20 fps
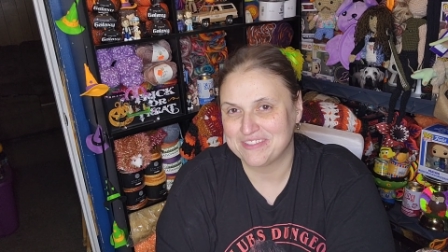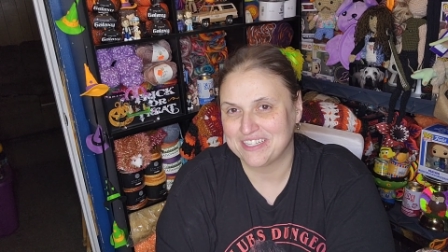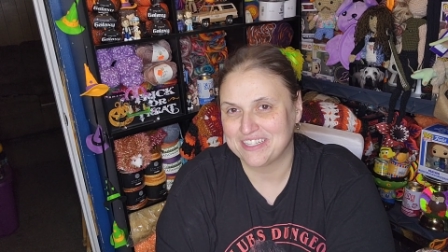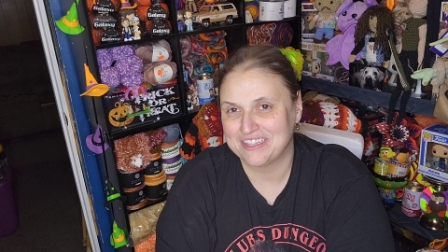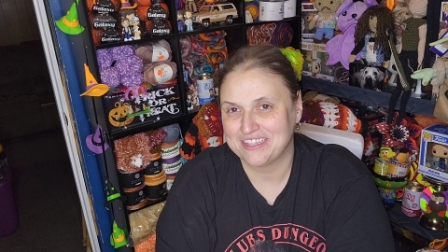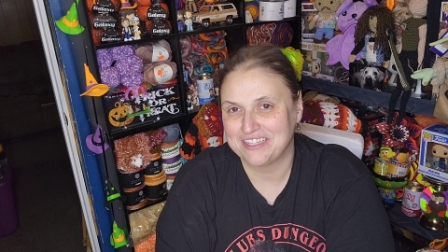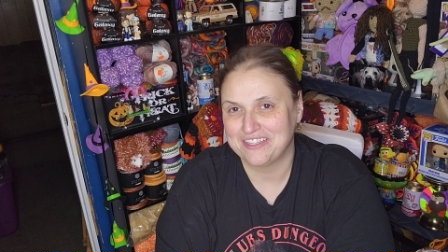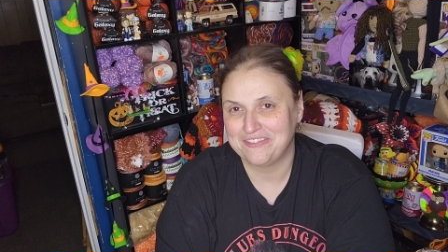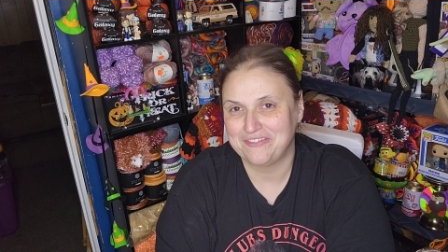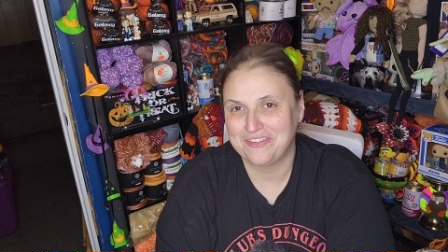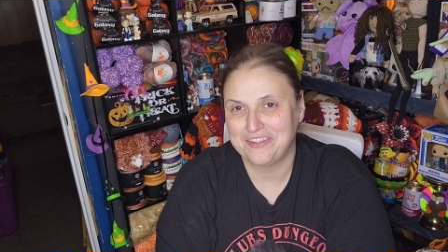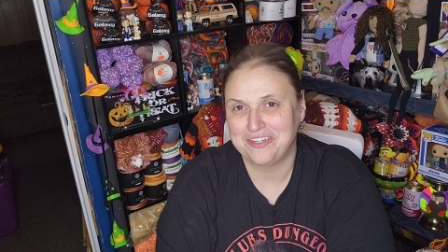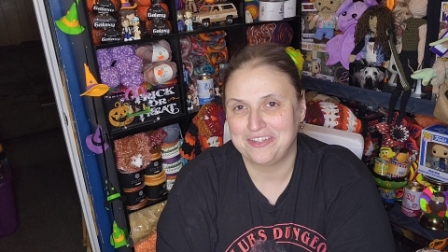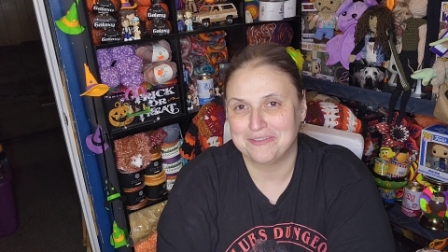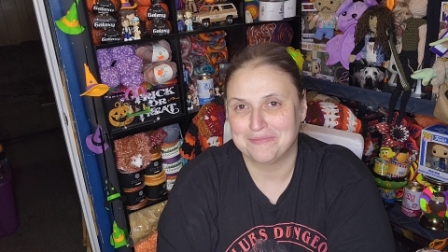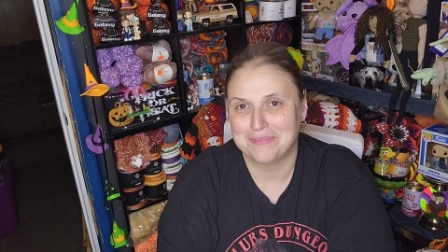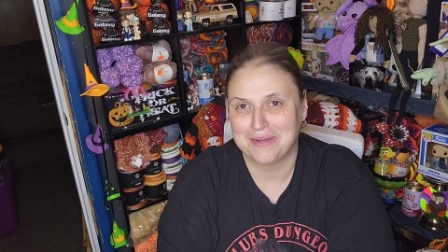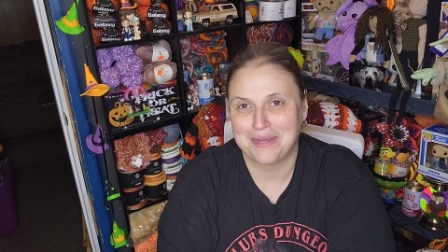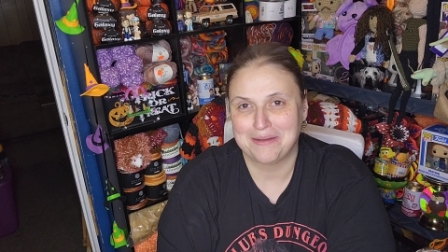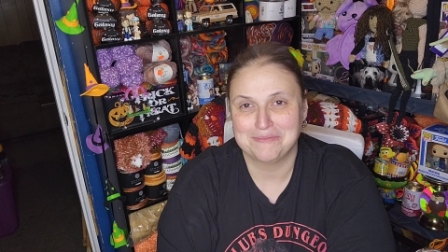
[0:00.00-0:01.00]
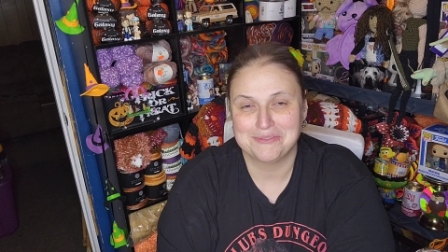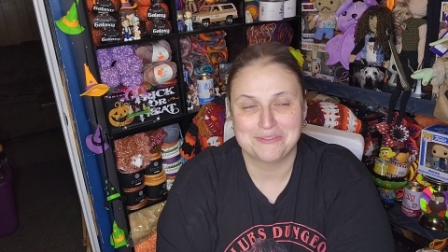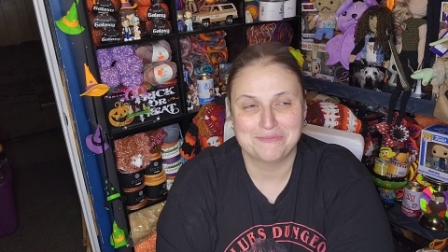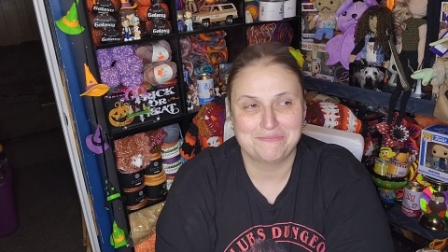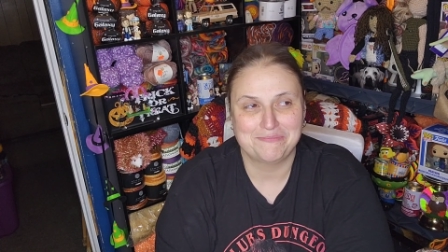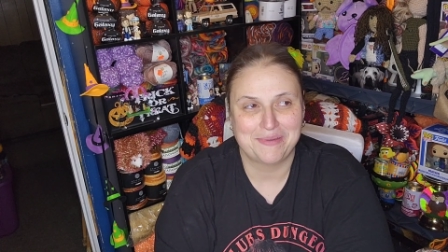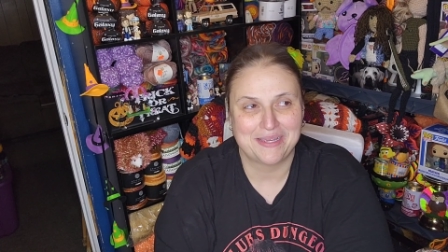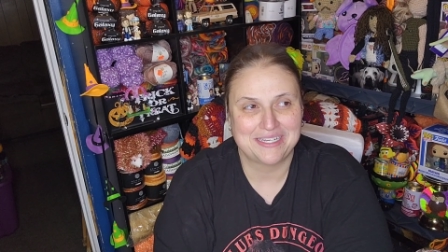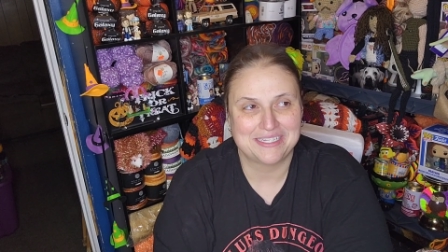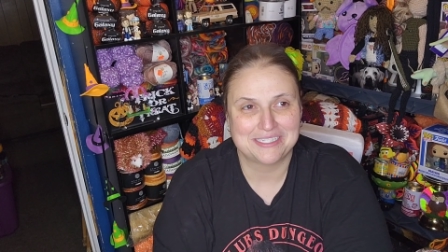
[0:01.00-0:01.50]
live in your mom's
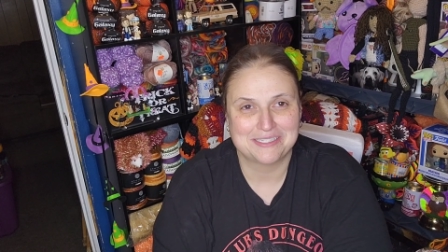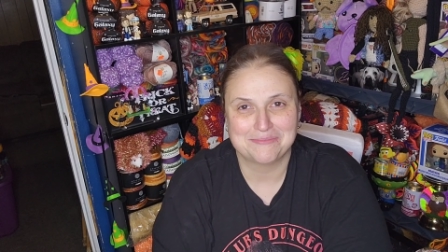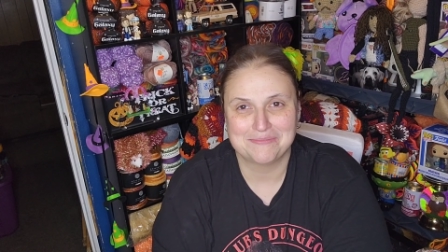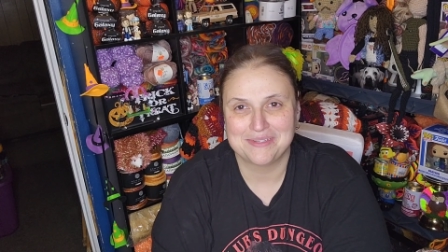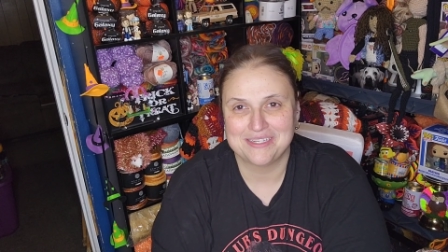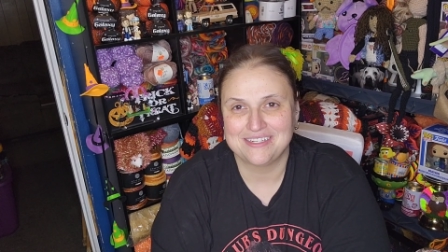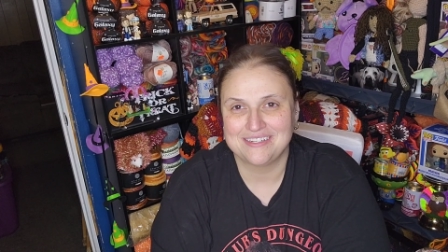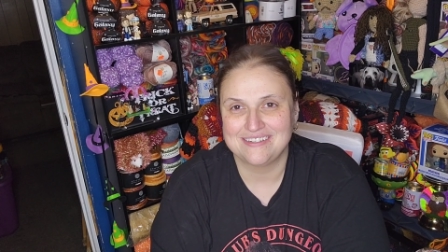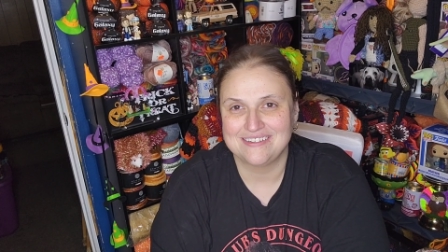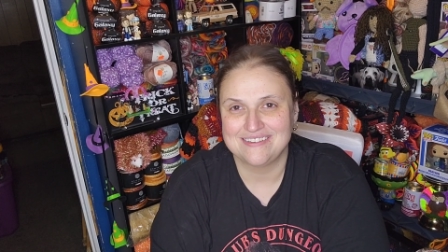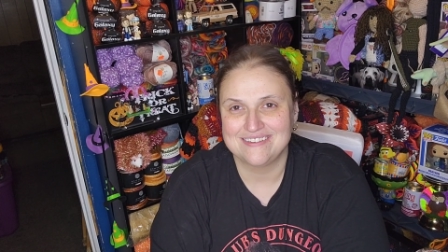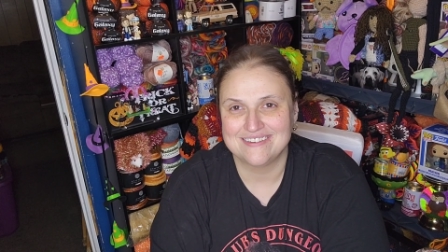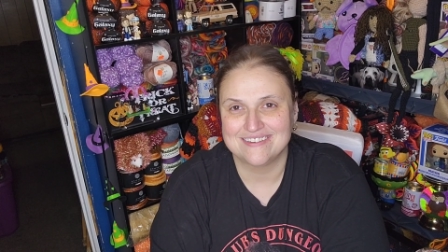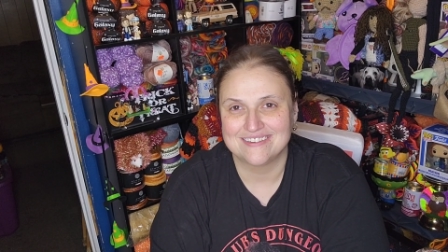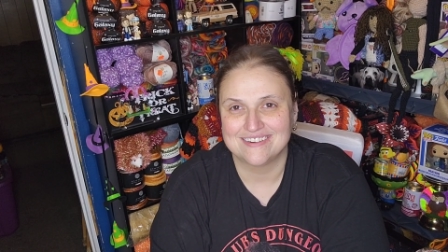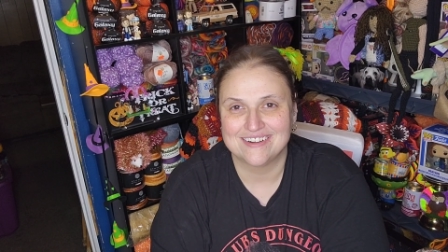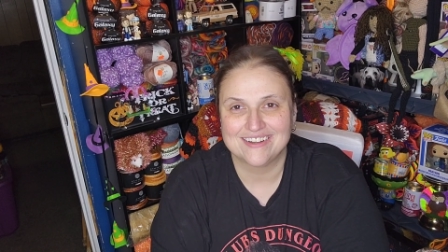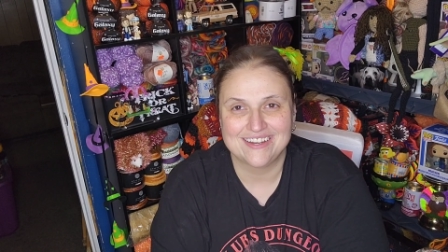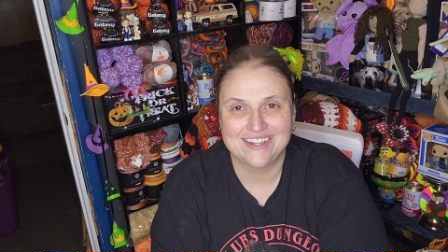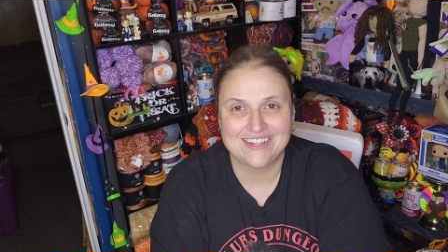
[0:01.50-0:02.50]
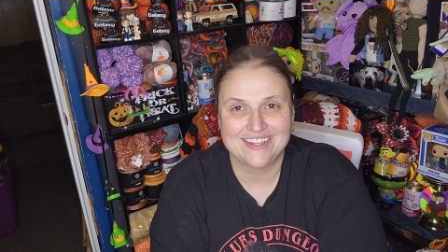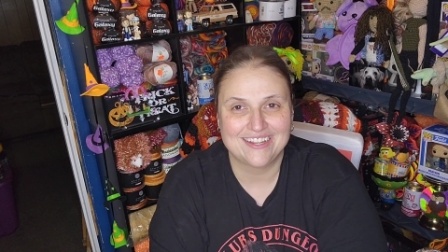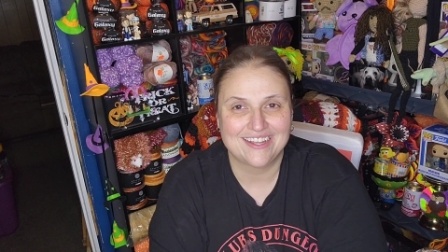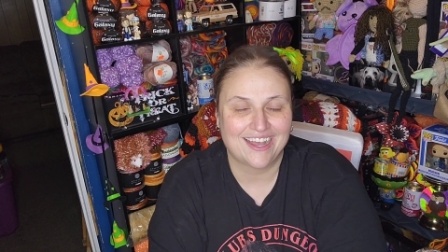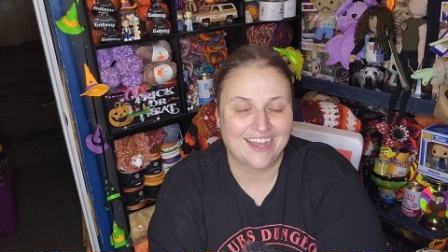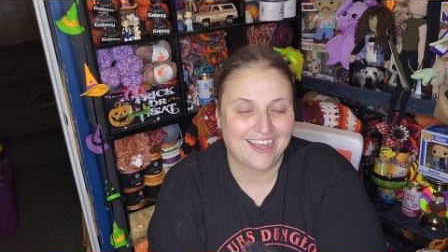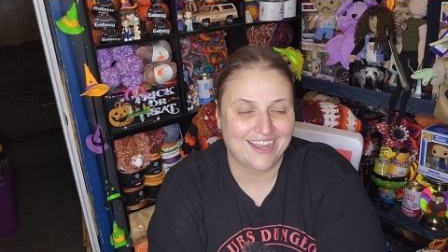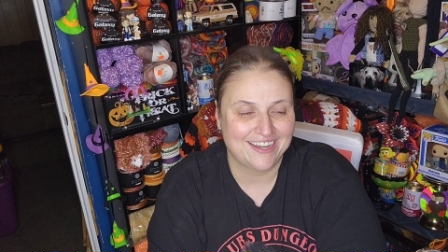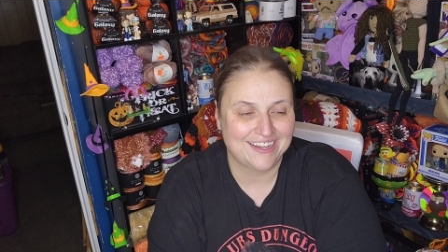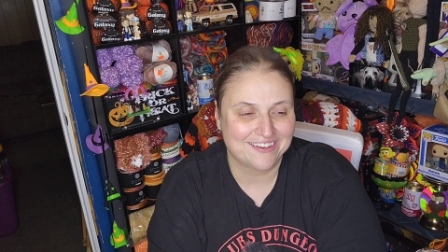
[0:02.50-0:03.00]
basement nerdy
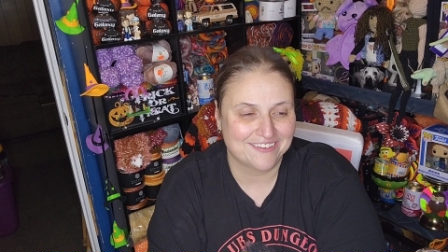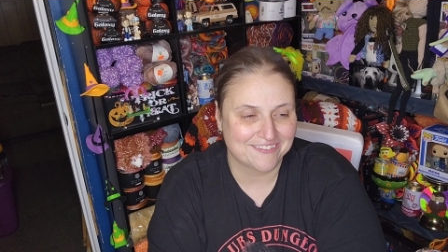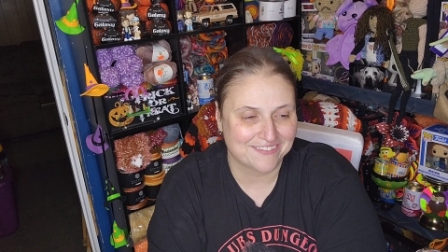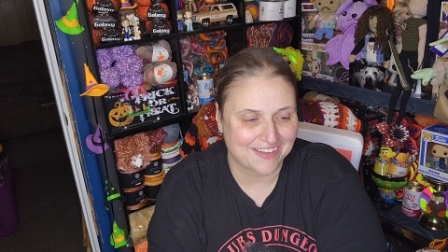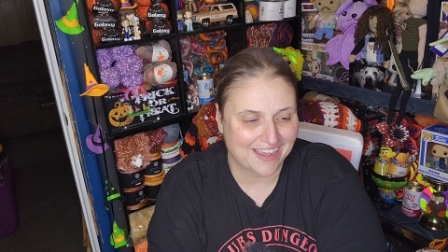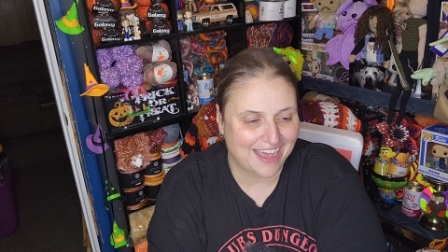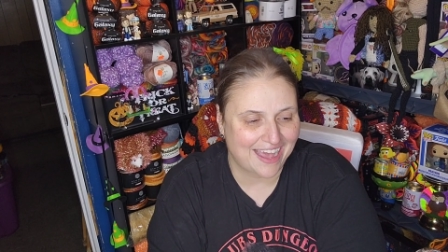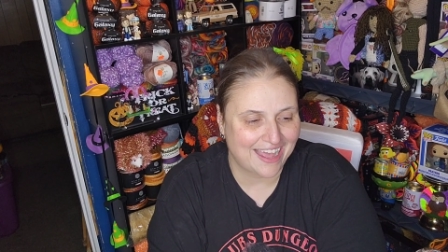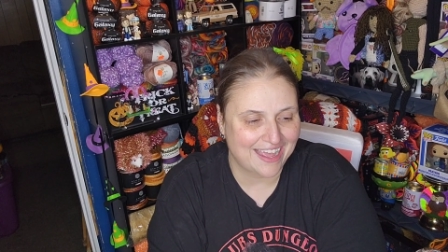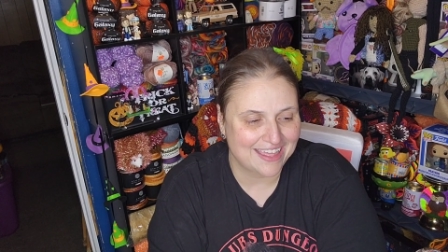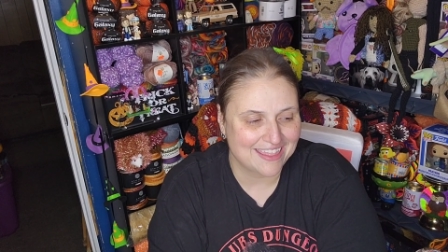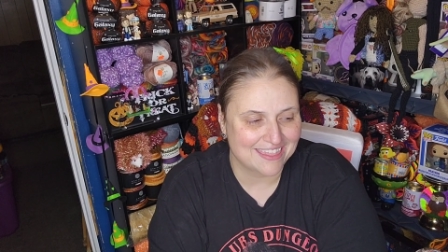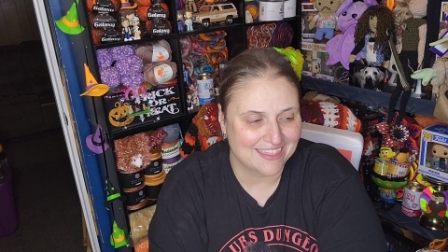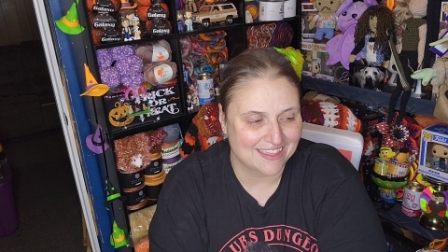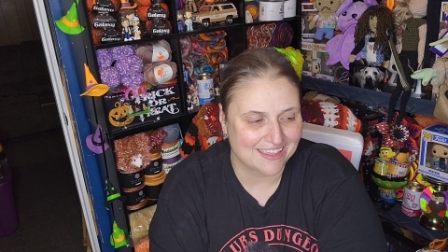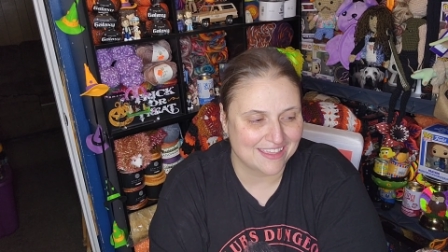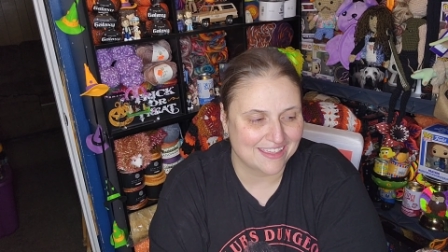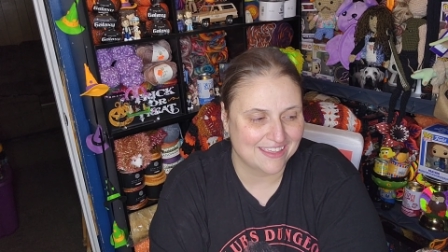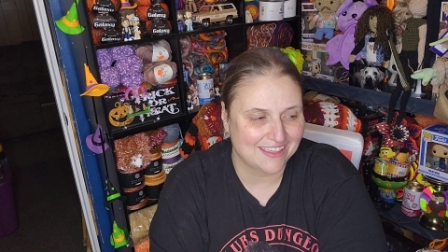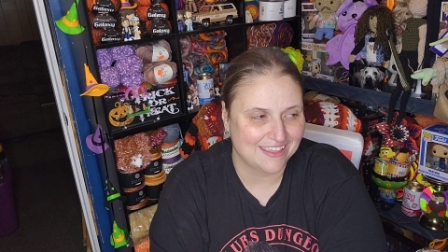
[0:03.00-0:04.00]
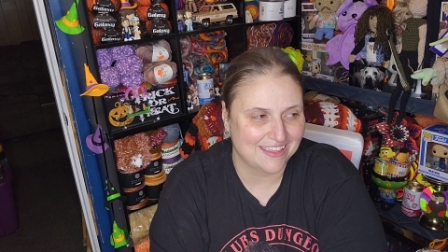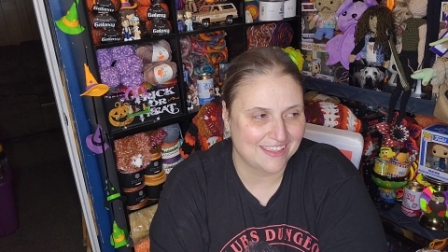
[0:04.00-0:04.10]
kind of guy that